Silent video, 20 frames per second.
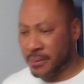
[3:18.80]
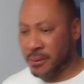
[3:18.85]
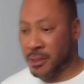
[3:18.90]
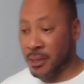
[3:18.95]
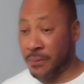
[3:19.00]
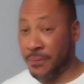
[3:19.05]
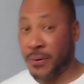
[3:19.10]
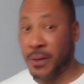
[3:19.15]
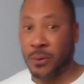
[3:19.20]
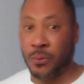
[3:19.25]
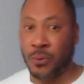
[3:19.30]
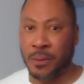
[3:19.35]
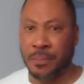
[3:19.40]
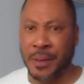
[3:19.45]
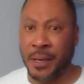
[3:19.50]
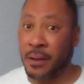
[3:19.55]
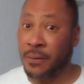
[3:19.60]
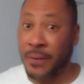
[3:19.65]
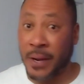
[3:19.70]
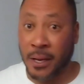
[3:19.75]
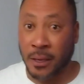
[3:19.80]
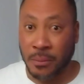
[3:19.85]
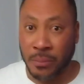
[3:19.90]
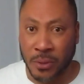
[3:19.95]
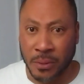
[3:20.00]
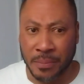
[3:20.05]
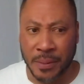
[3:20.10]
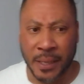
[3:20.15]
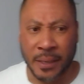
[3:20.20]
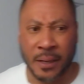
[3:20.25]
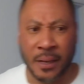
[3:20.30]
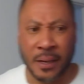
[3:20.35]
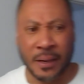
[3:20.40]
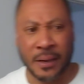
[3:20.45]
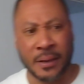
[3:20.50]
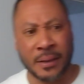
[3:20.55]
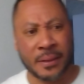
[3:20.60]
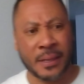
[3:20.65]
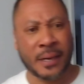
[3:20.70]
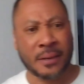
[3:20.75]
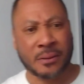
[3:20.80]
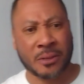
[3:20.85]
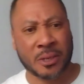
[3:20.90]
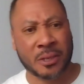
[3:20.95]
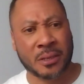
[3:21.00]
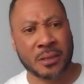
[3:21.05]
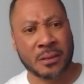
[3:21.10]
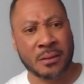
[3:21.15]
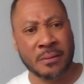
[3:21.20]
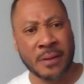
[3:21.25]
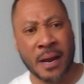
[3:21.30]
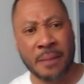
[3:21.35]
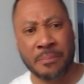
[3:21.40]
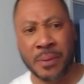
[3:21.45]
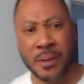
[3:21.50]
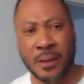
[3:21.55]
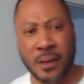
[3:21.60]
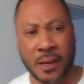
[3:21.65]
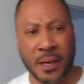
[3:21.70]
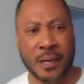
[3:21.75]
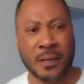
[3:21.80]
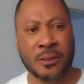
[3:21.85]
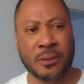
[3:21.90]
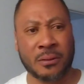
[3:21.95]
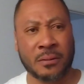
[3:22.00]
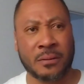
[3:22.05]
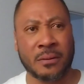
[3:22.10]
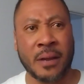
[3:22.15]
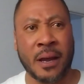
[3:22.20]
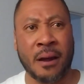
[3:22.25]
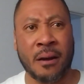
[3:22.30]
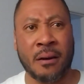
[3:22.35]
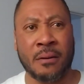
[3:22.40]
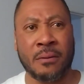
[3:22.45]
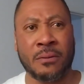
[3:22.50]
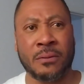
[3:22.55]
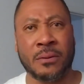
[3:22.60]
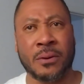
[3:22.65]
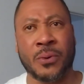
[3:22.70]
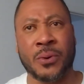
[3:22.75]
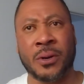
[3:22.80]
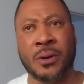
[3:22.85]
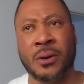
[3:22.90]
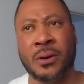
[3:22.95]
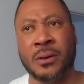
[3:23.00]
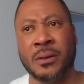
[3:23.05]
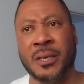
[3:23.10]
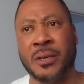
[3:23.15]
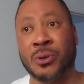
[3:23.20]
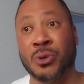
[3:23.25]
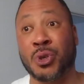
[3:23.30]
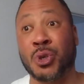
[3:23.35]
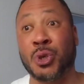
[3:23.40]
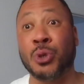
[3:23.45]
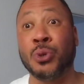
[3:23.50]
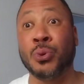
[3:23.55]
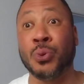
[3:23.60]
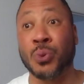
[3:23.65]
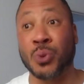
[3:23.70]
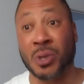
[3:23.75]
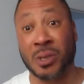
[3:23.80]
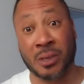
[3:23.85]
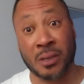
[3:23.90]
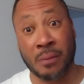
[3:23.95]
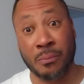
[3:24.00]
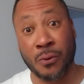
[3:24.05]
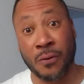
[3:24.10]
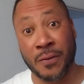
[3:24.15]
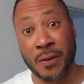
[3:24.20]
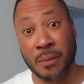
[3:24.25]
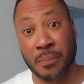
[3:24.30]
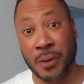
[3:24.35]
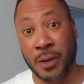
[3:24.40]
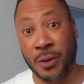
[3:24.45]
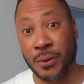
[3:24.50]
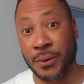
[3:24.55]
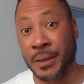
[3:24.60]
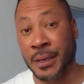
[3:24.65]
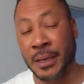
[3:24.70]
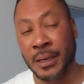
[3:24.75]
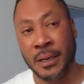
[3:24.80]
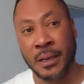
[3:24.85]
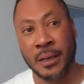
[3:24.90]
1050 would be available, but that's not been the case now going on year two since I moved up here.